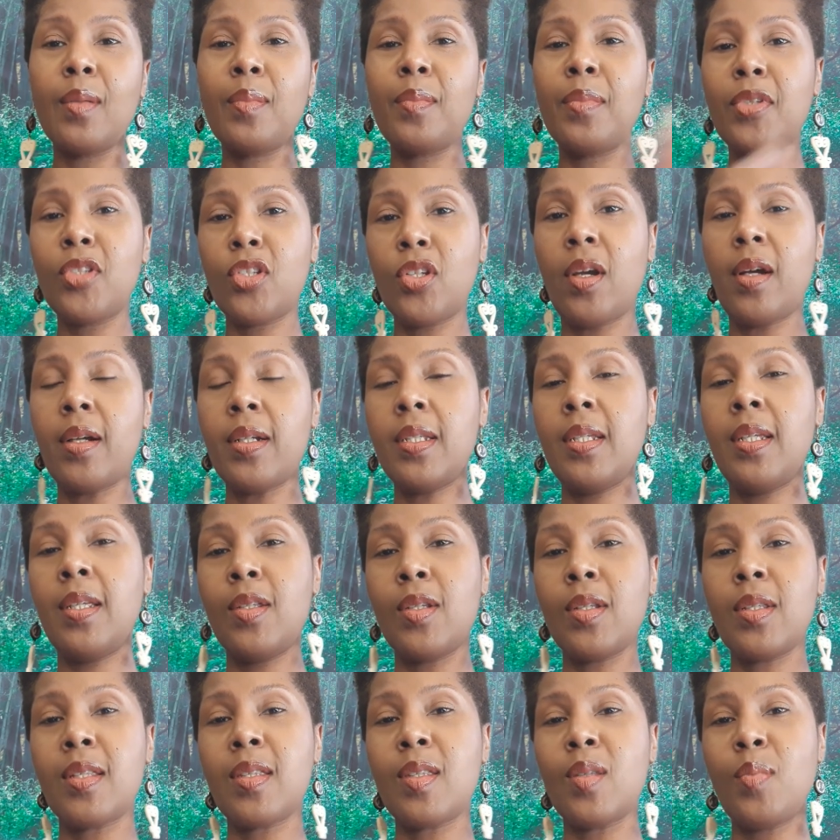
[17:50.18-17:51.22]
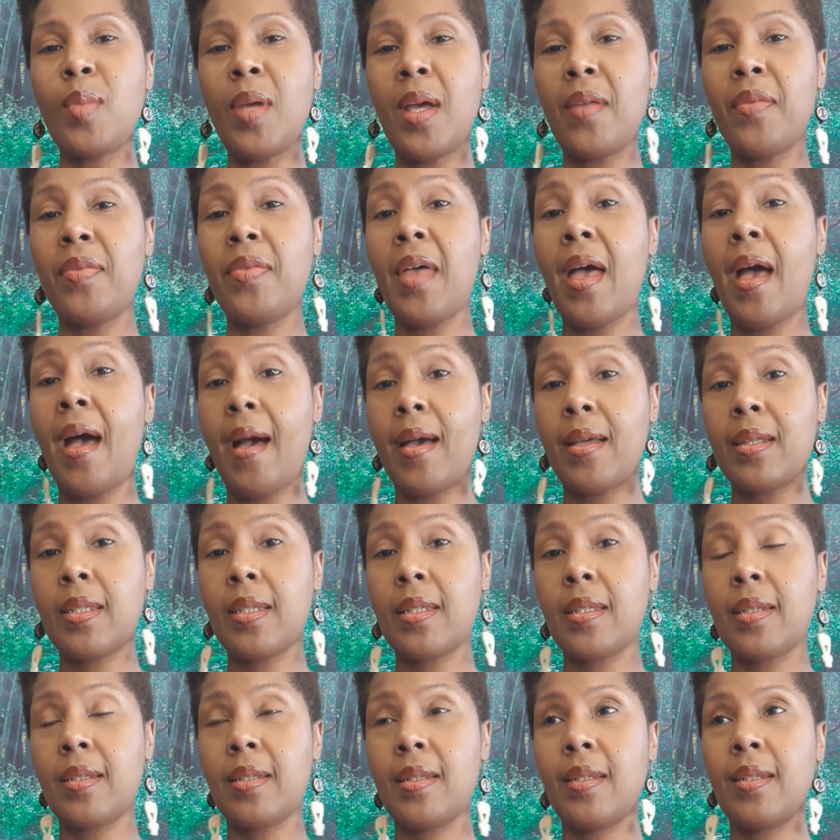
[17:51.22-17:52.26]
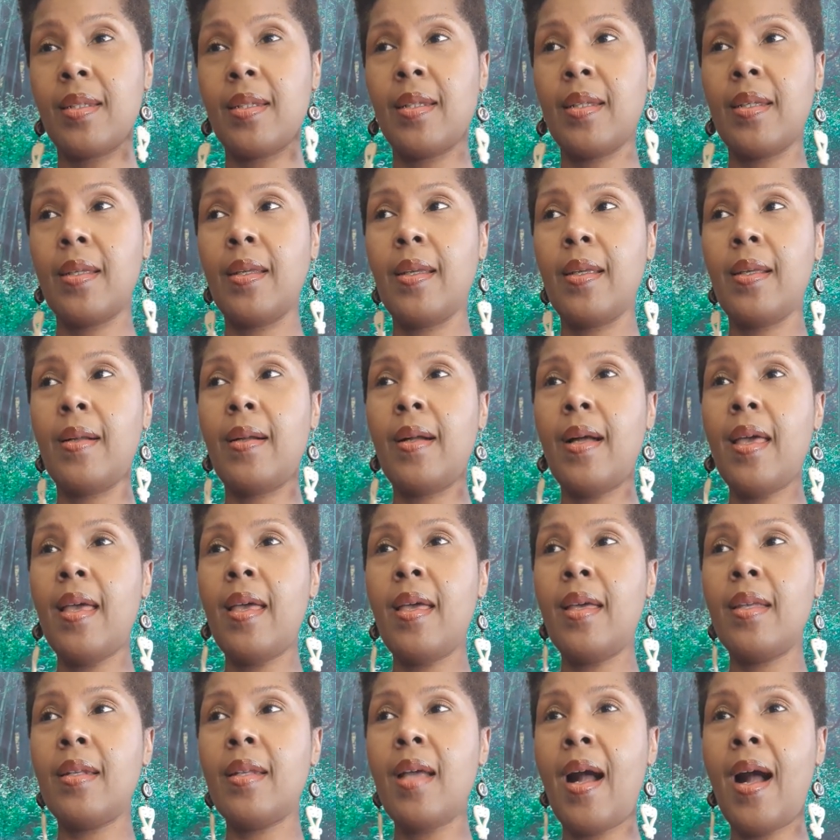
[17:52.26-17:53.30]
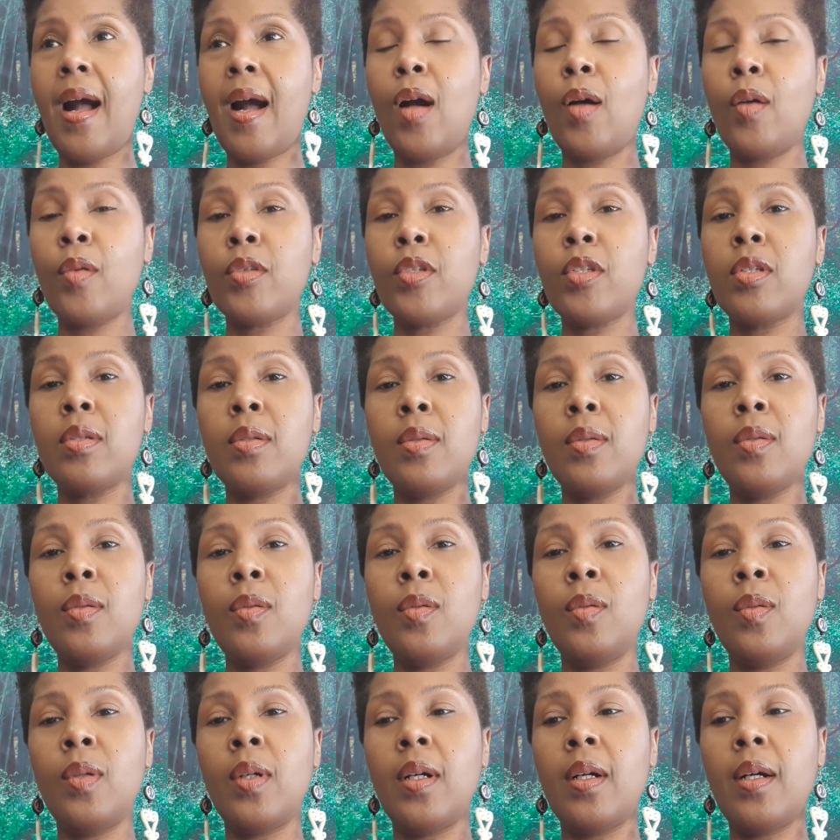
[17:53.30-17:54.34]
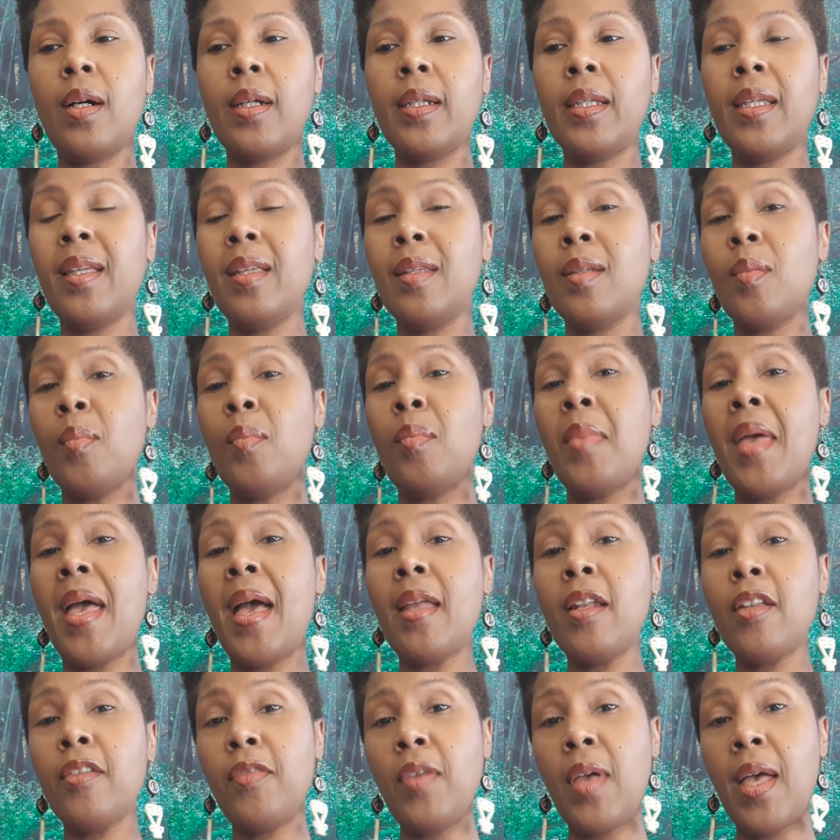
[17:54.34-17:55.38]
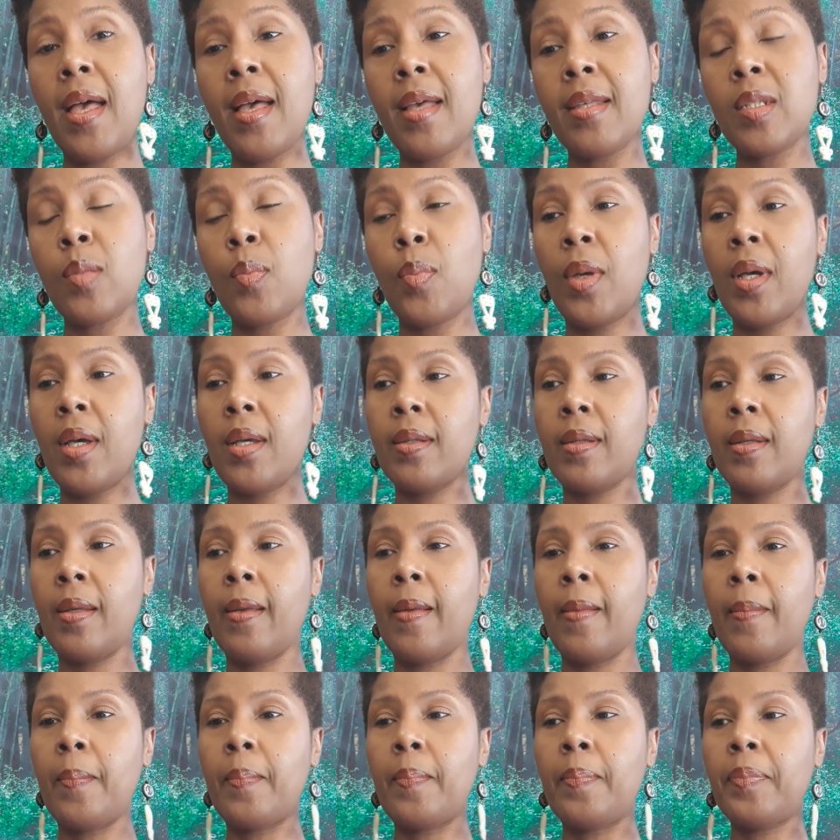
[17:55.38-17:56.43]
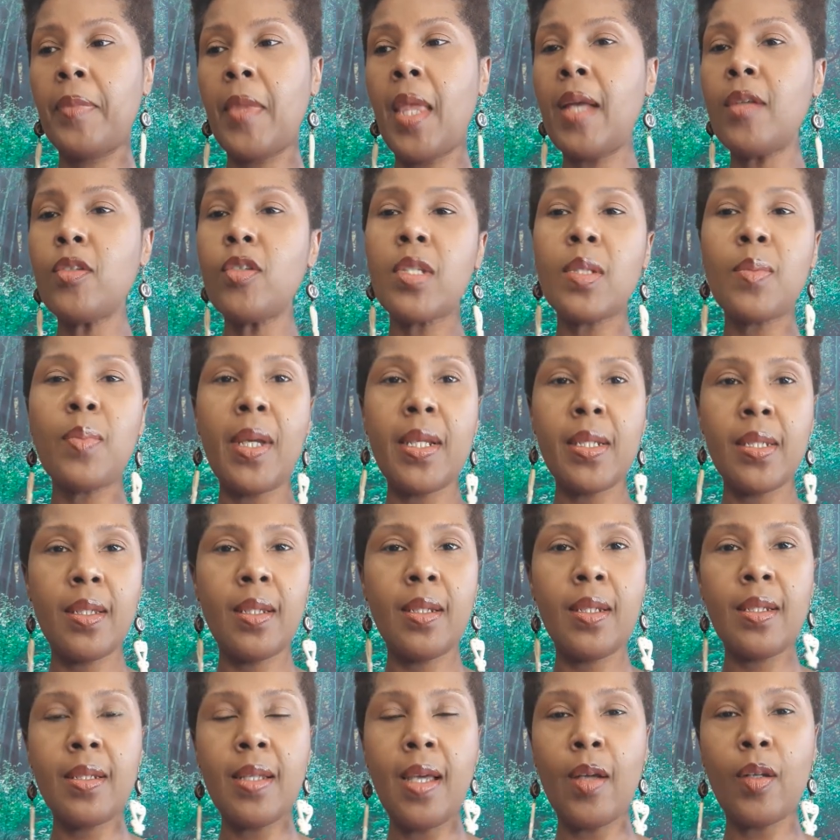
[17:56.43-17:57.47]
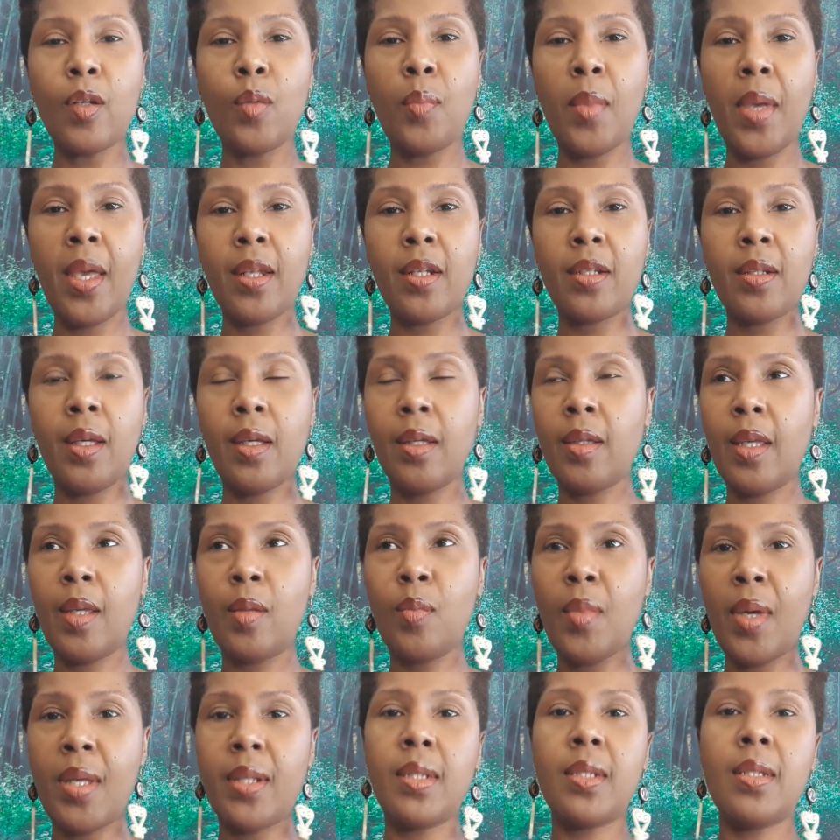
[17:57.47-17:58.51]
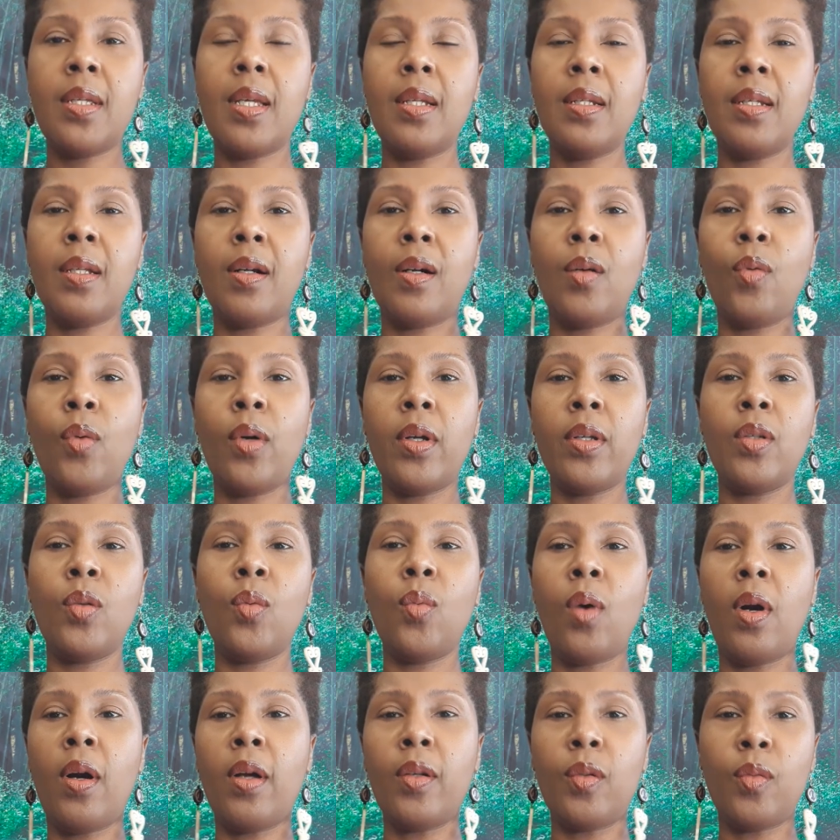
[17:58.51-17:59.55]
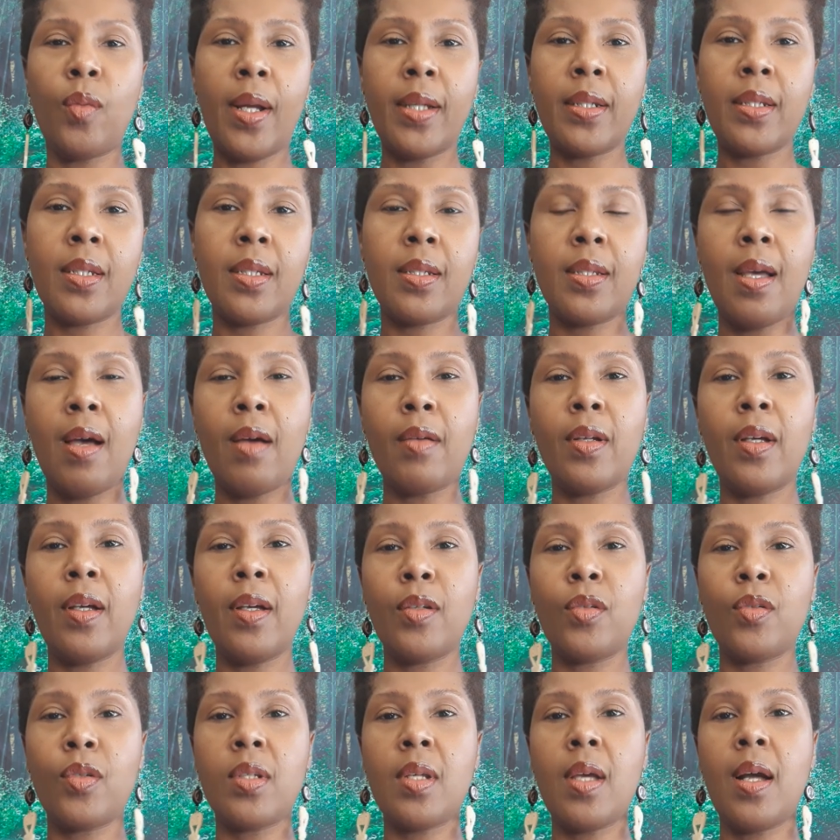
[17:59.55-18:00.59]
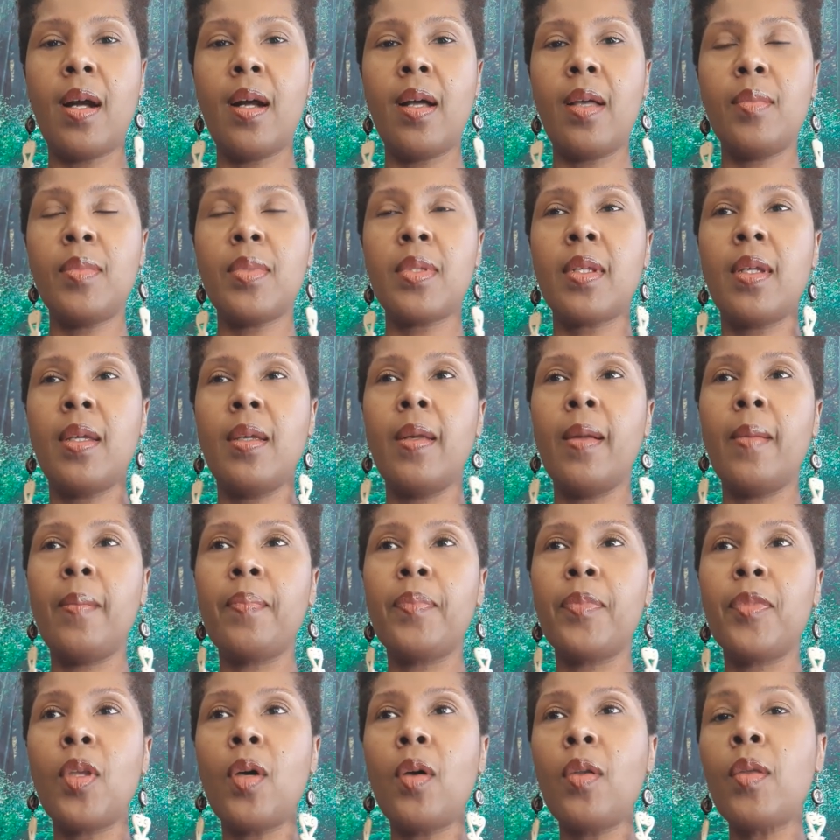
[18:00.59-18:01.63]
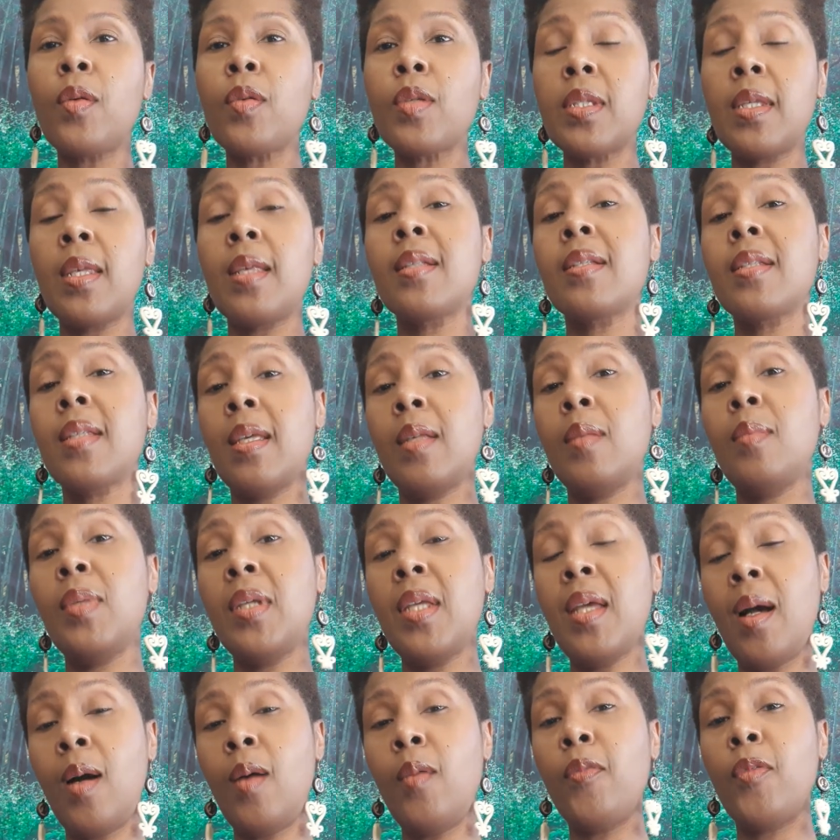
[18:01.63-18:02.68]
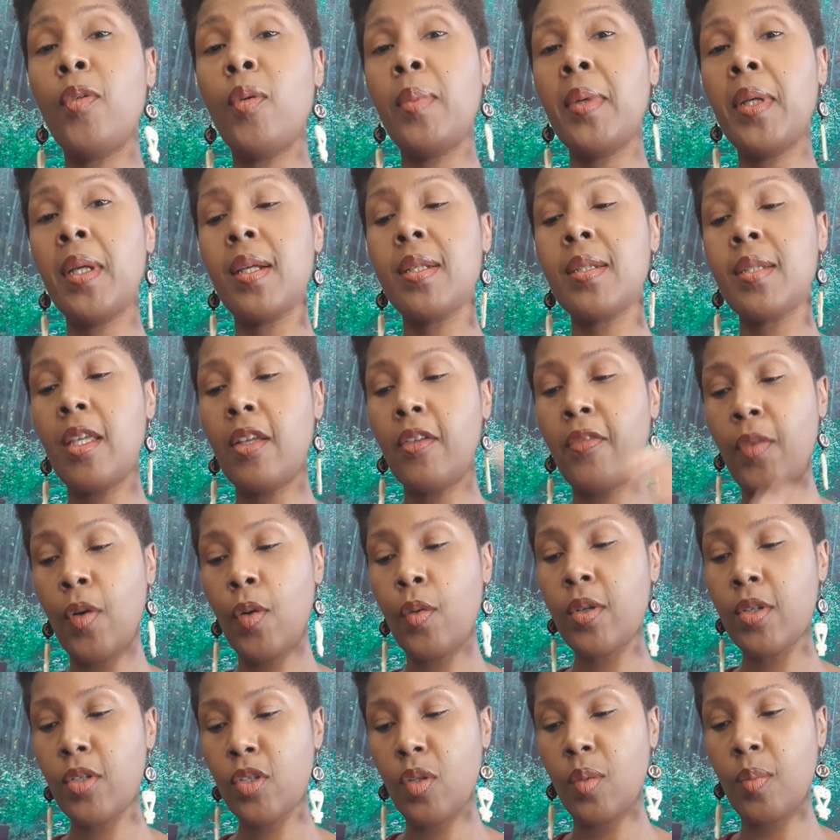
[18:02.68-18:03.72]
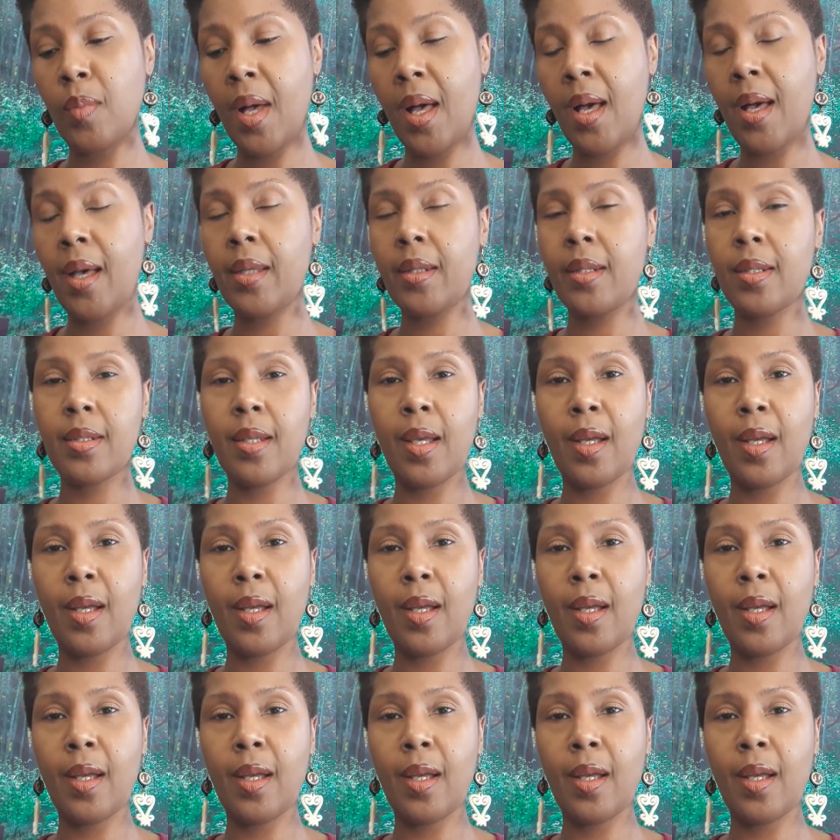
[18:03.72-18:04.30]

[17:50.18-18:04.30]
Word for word: Bashar teaches us about that and how to, again, manifest, but not just by sitting down and, man- uh, and meditating on what you want or writing it down a hundred times though those things can be helpful because they focus your mind, as